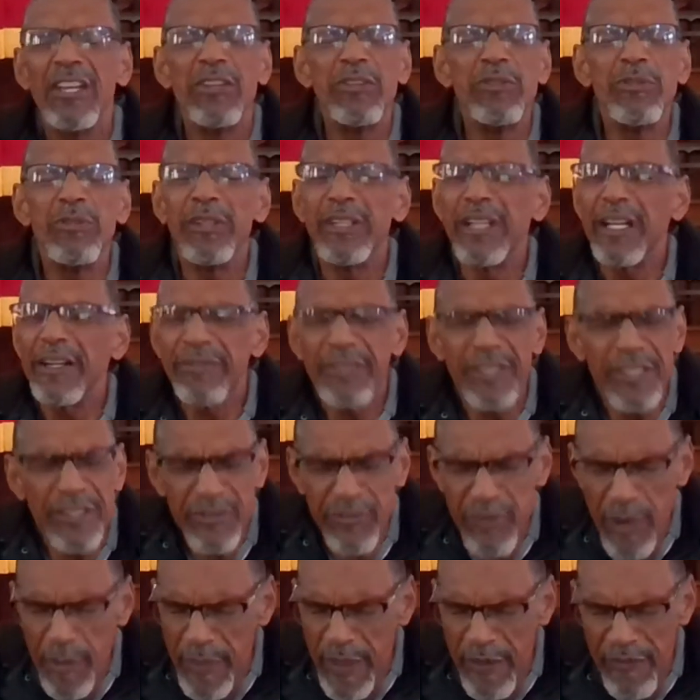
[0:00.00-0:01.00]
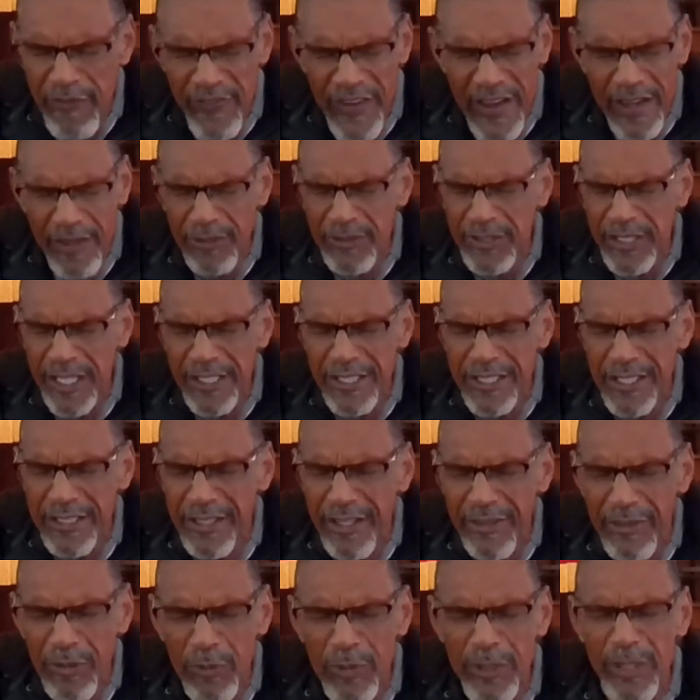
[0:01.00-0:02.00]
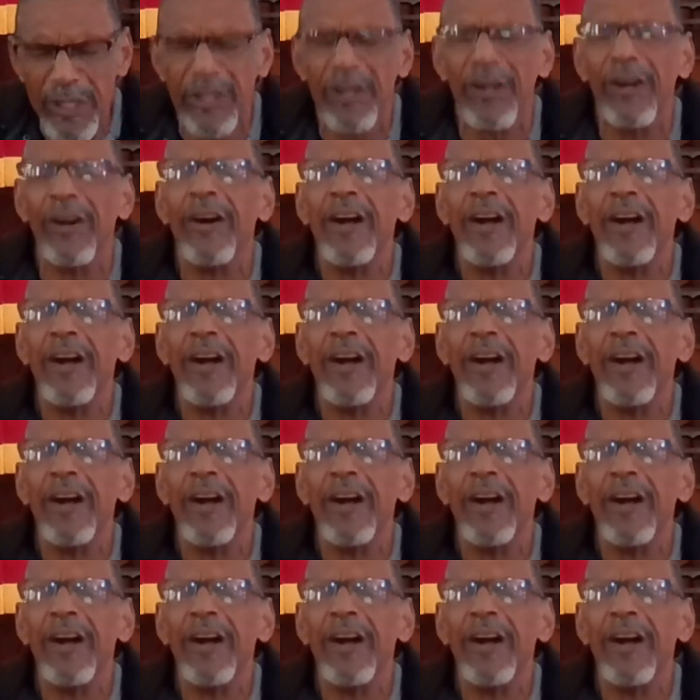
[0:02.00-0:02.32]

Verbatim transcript: loved us from the foundation of the world.